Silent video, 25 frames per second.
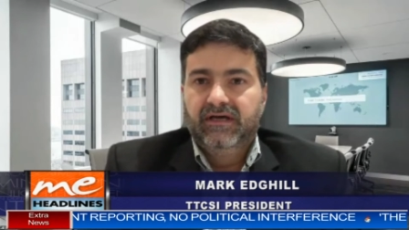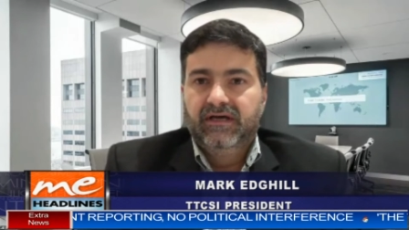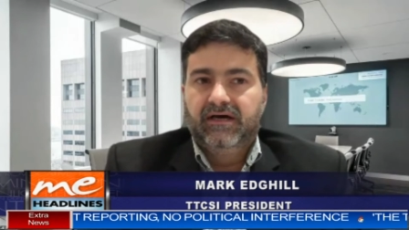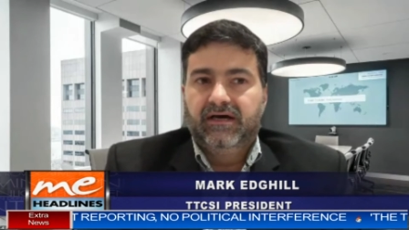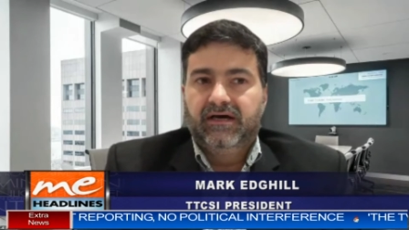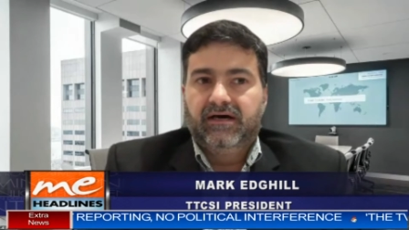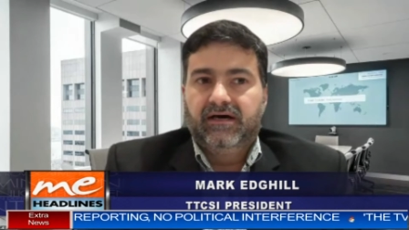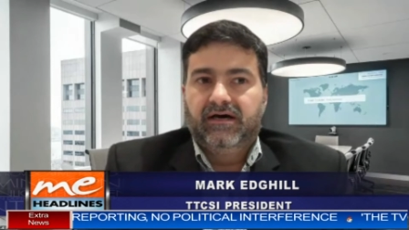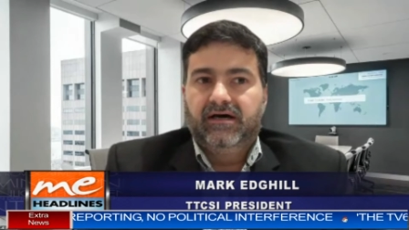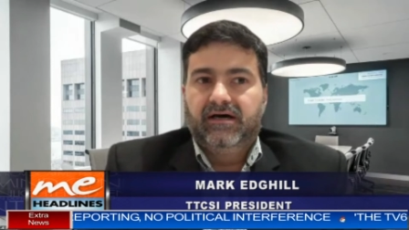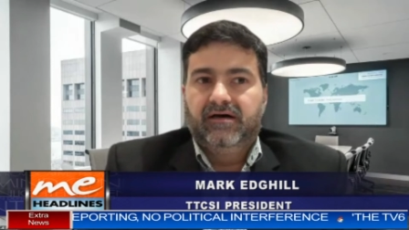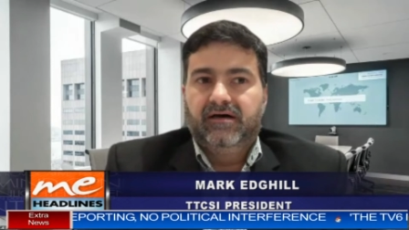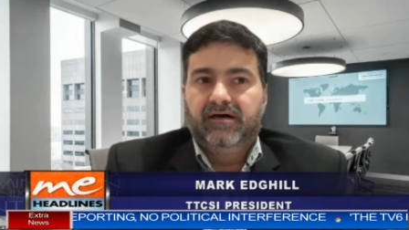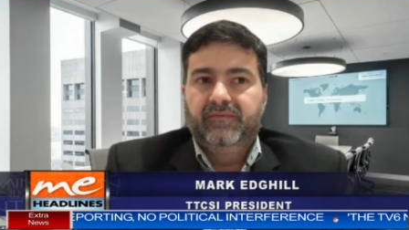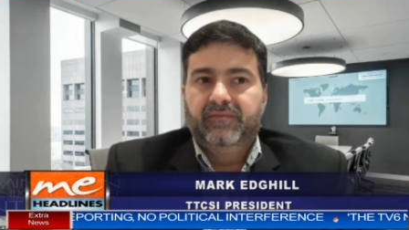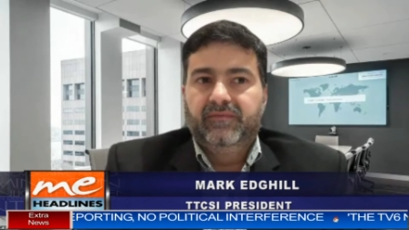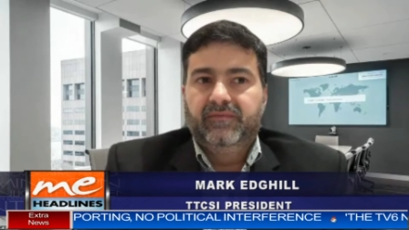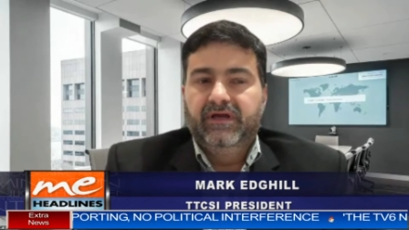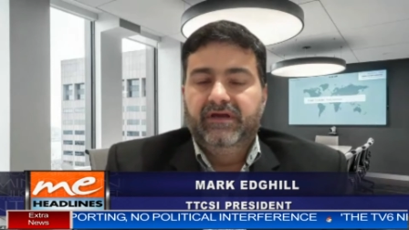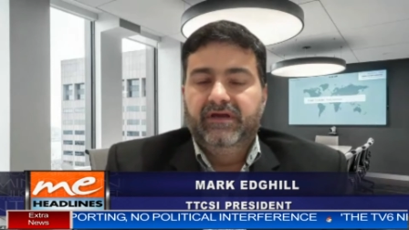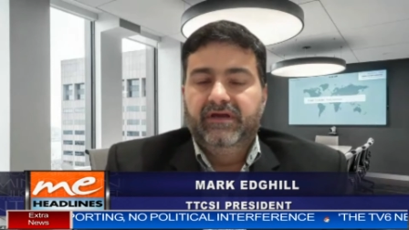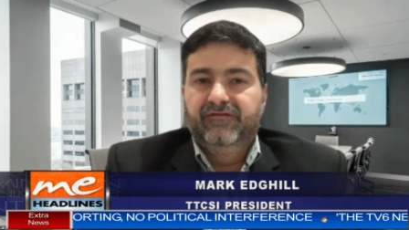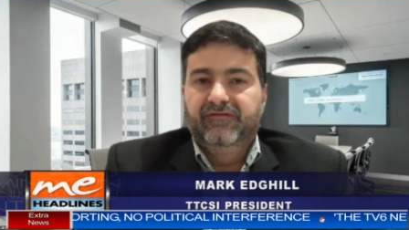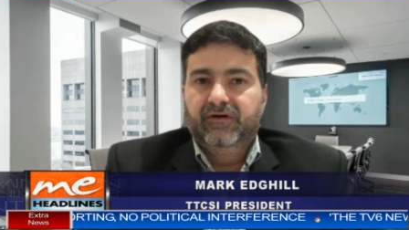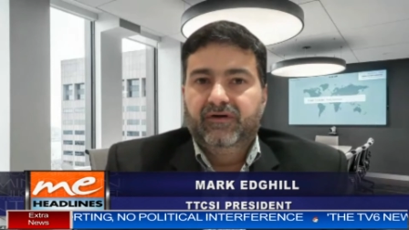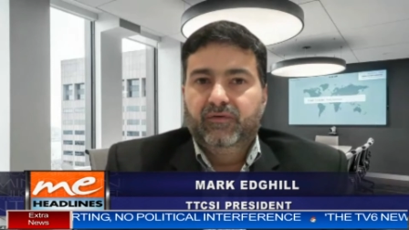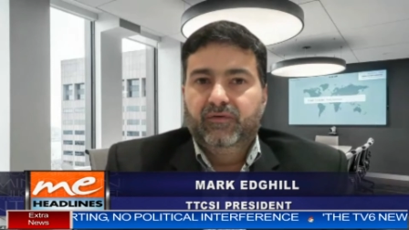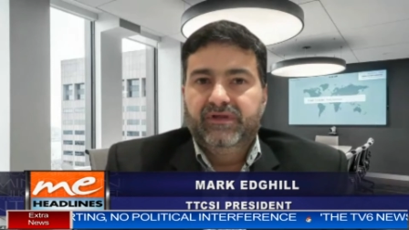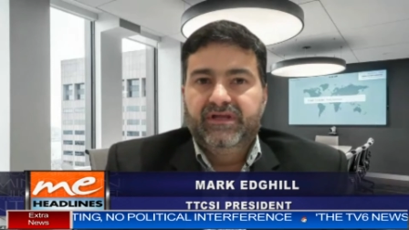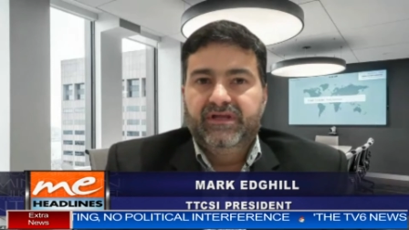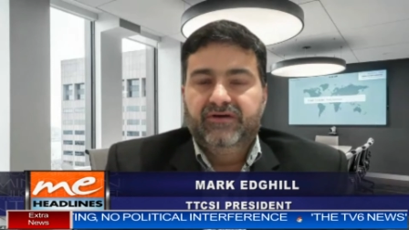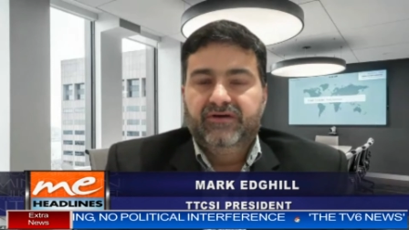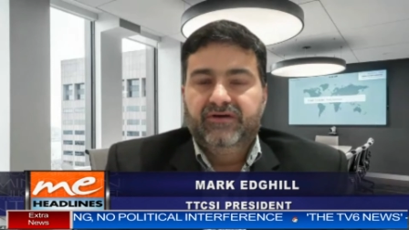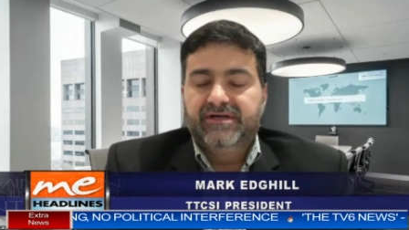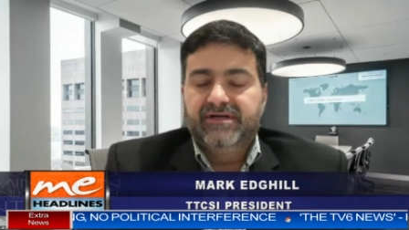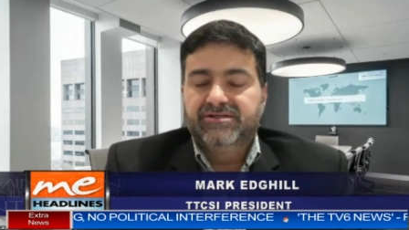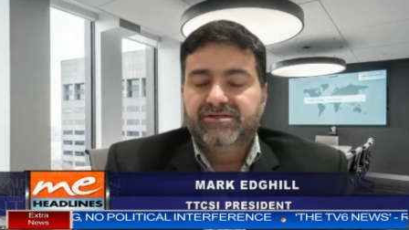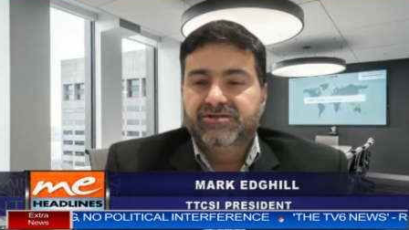um, even with their
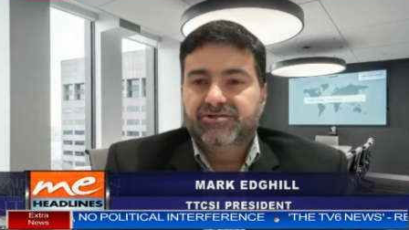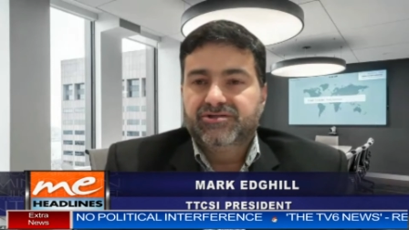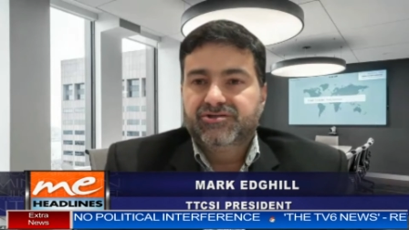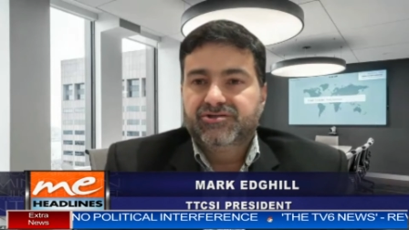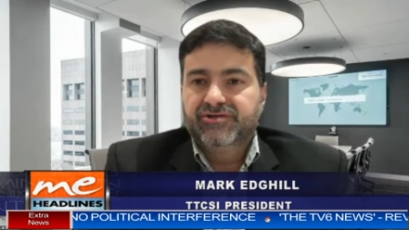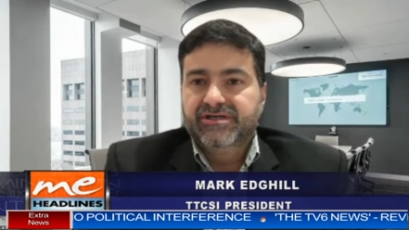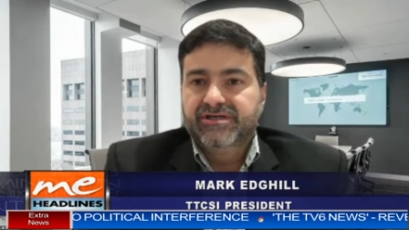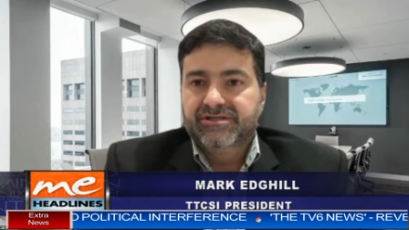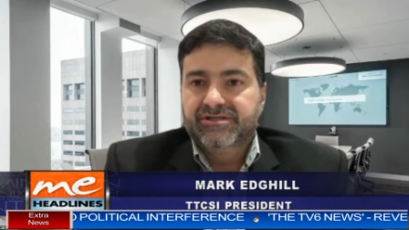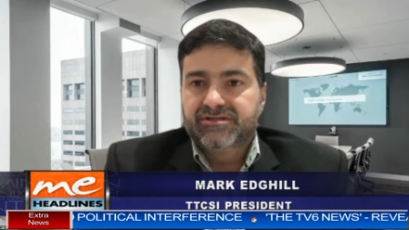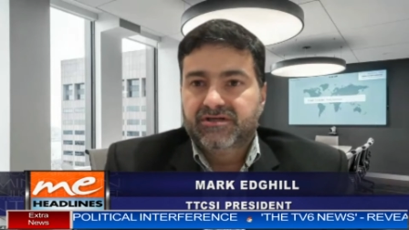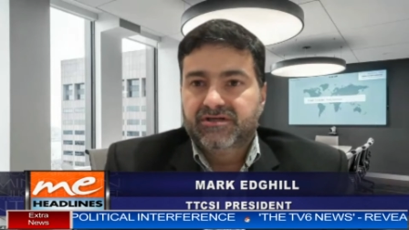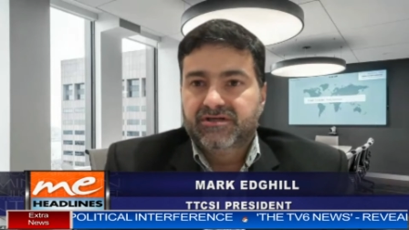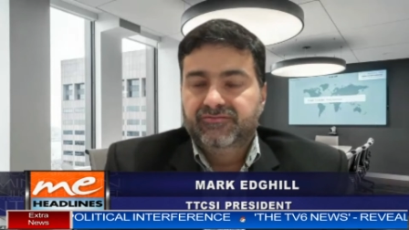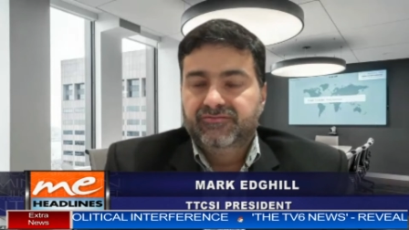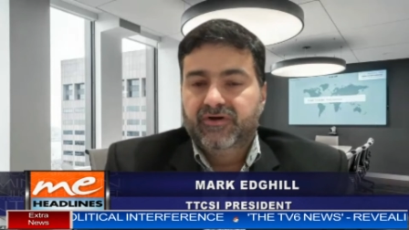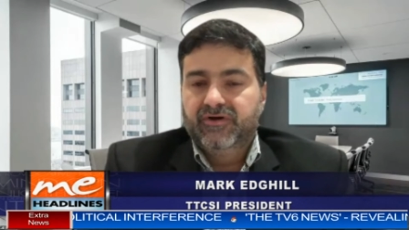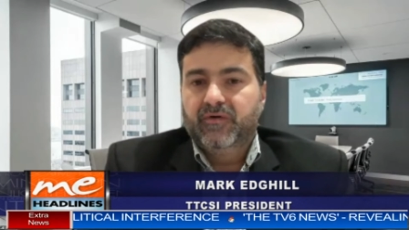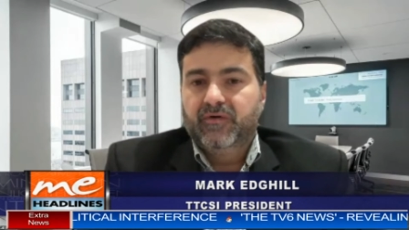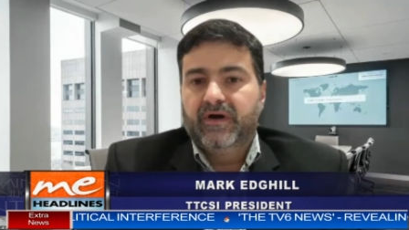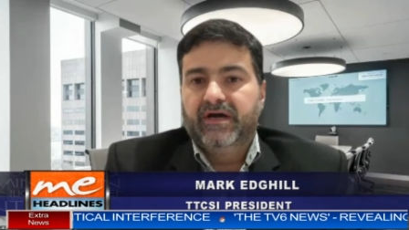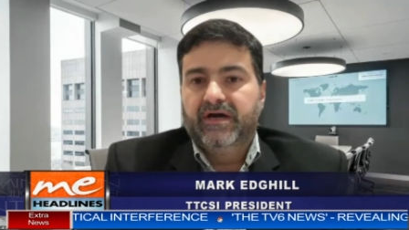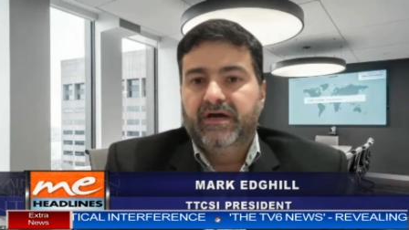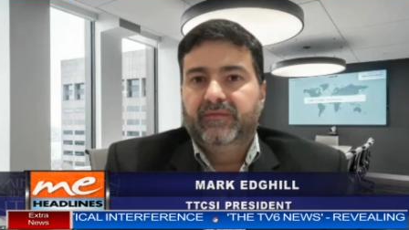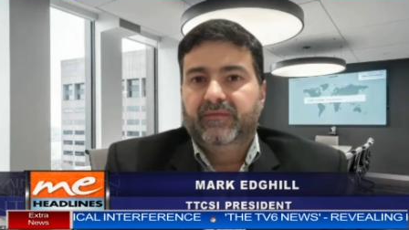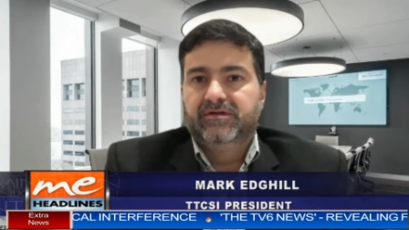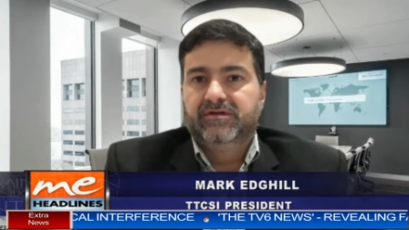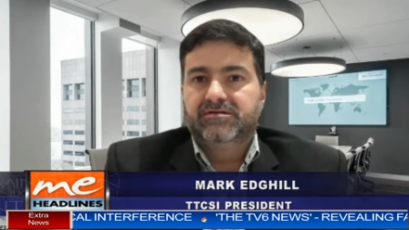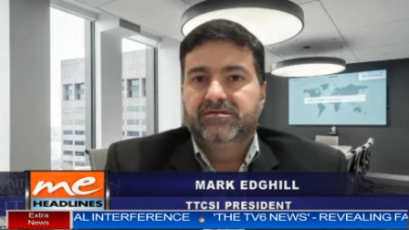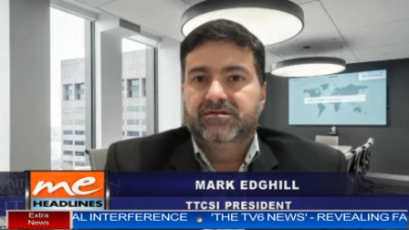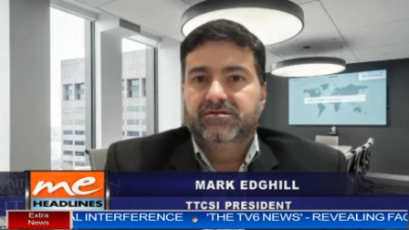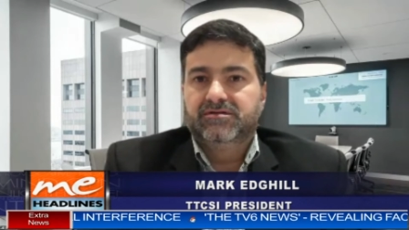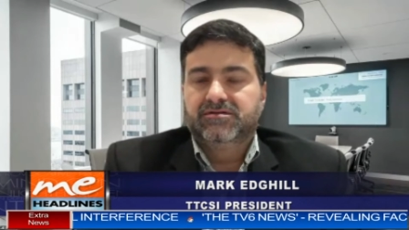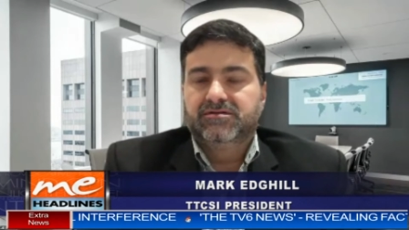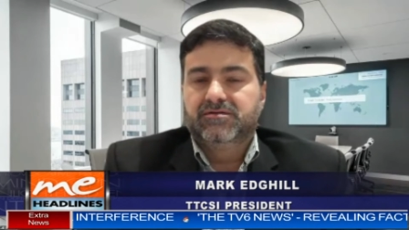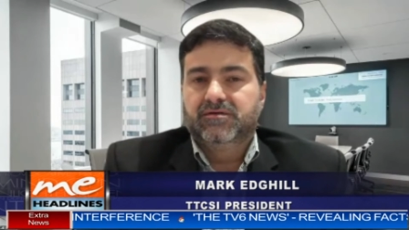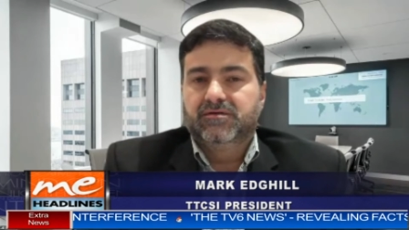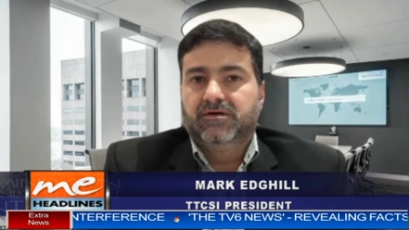registration requirements
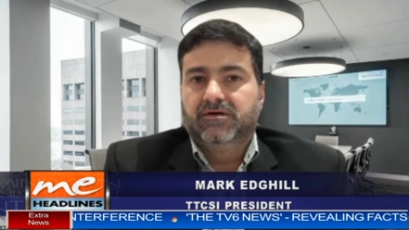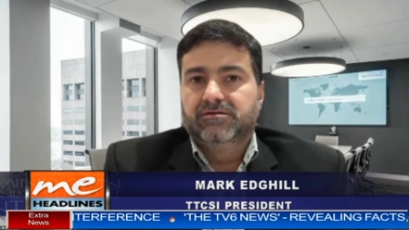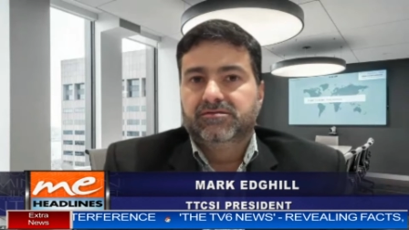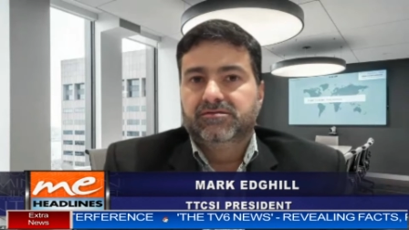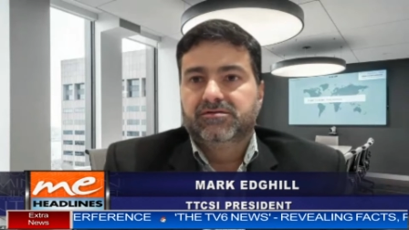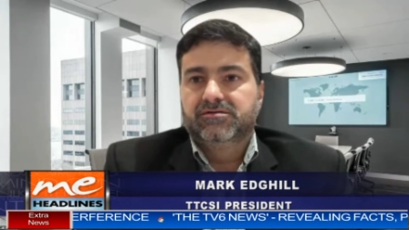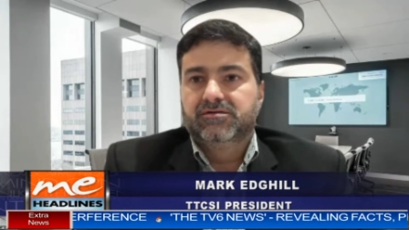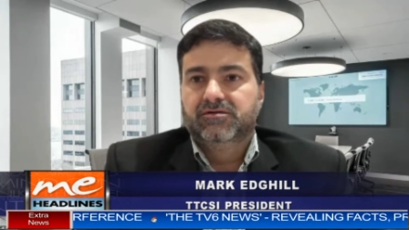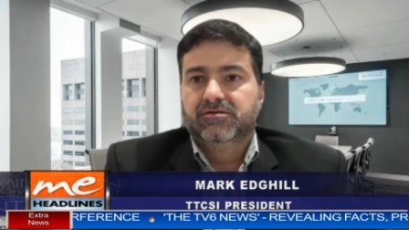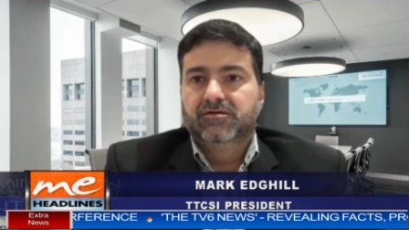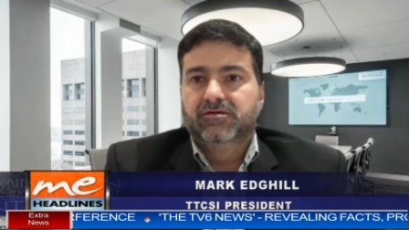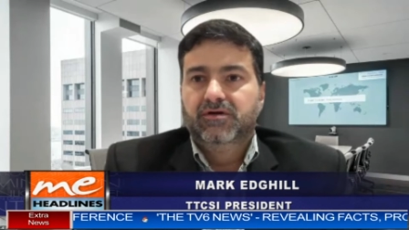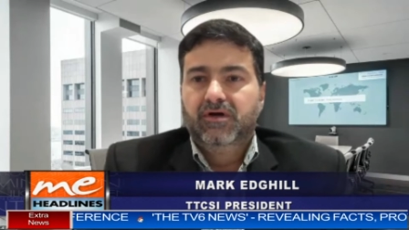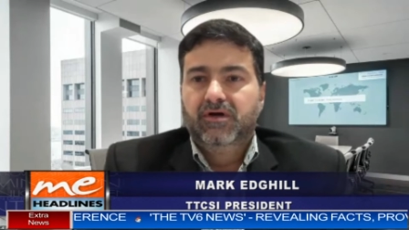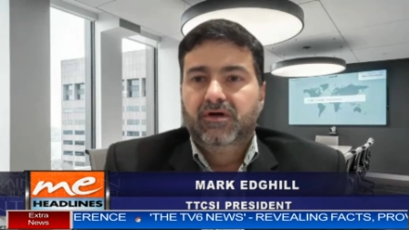and so on. So